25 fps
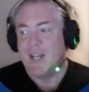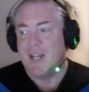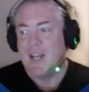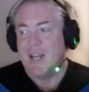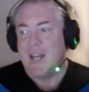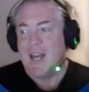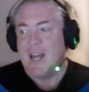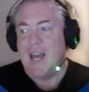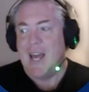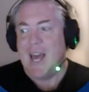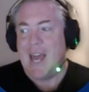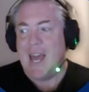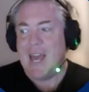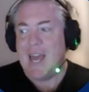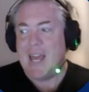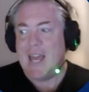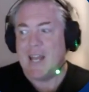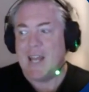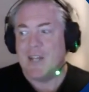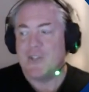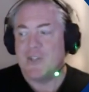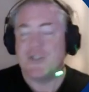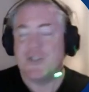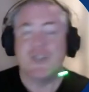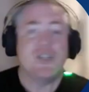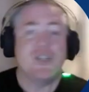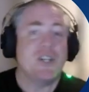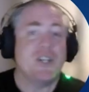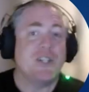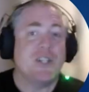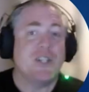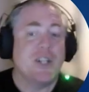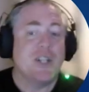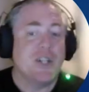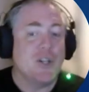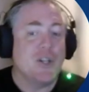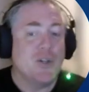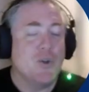and suggesting the
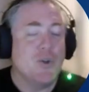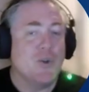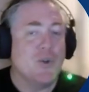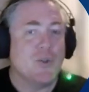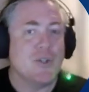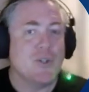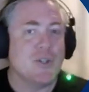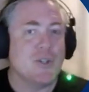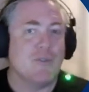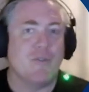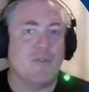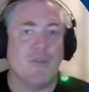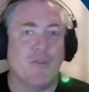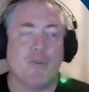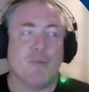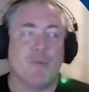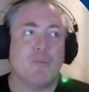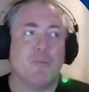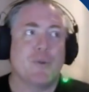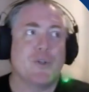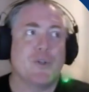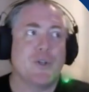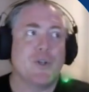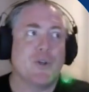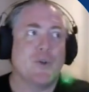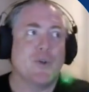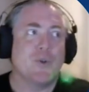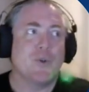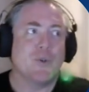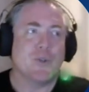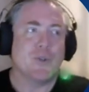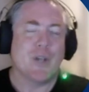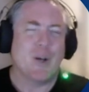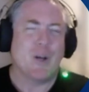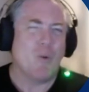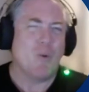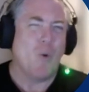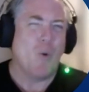use of different materials like
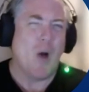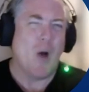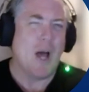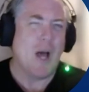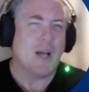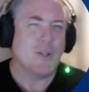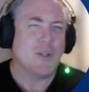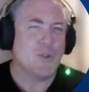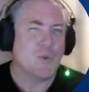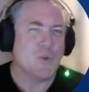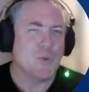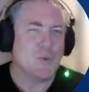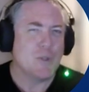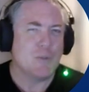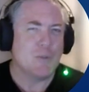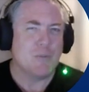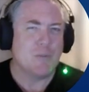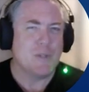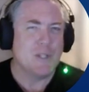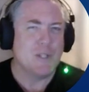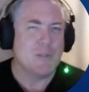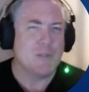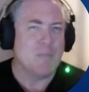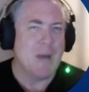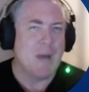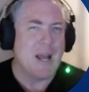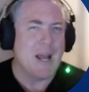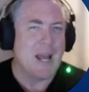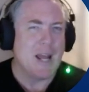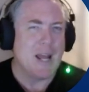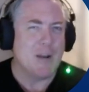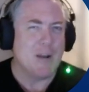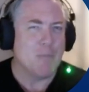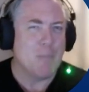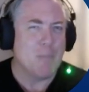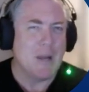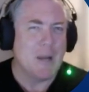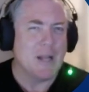wire saucepans made out of
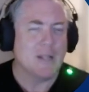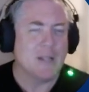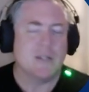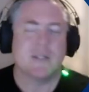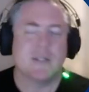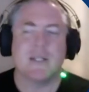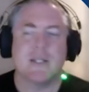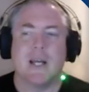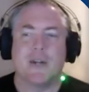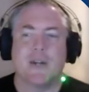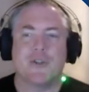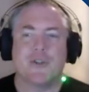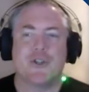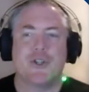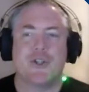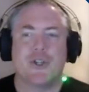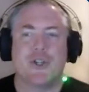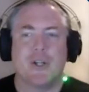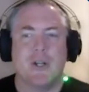metal and such.